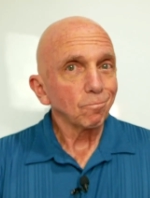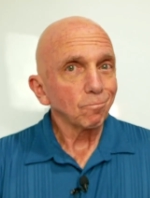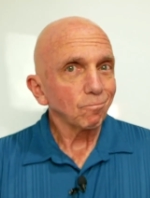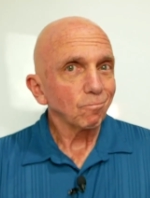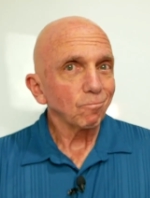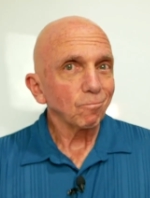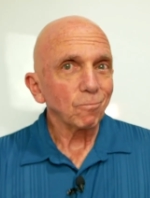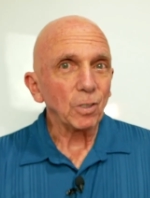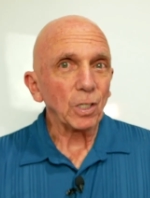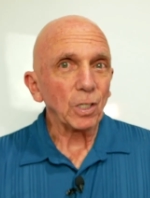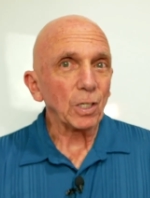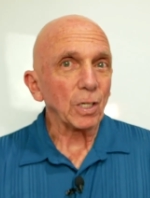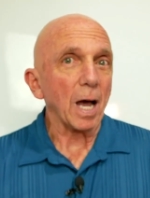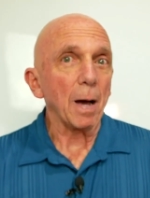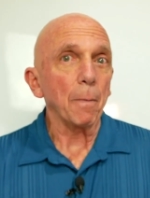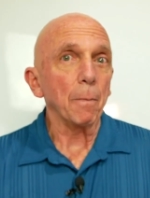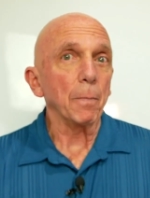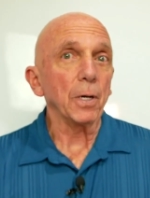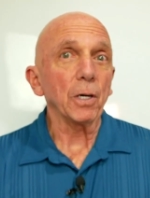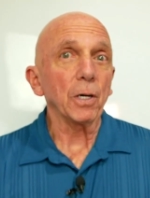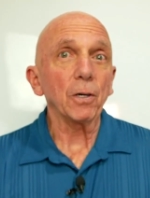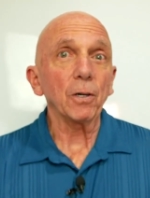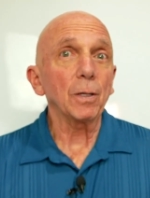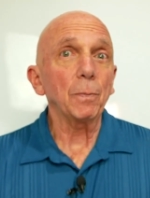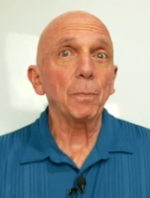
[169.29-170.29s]
You got
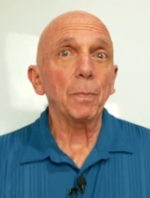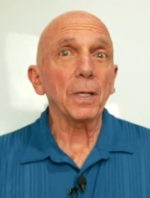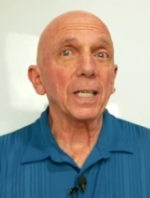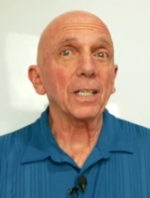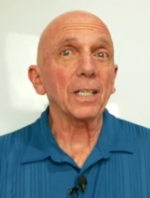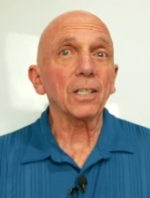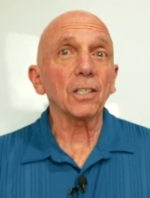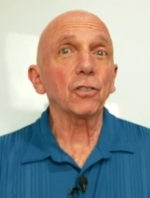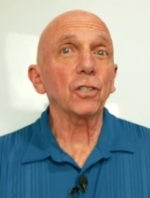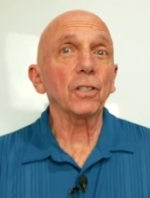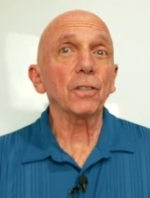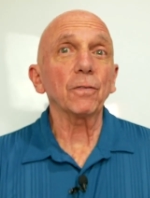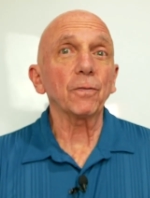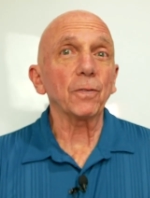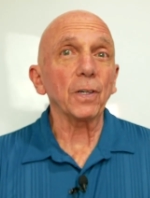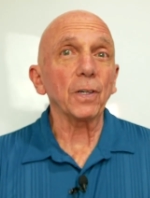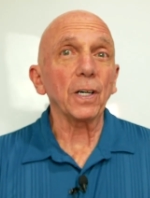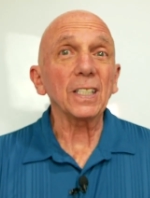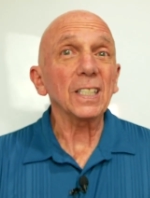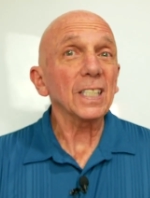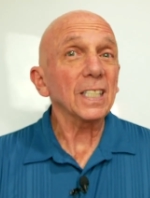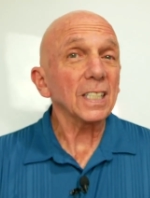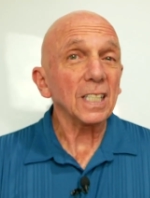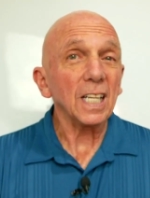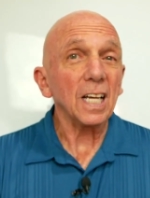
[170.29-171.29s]
married because you fell
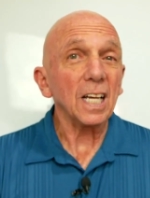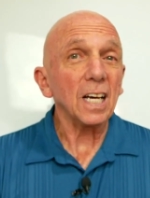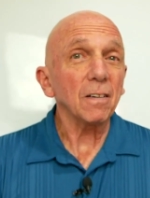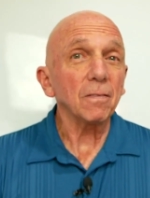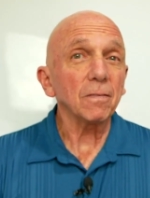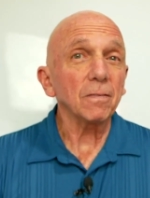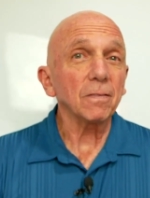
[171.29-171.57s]
in love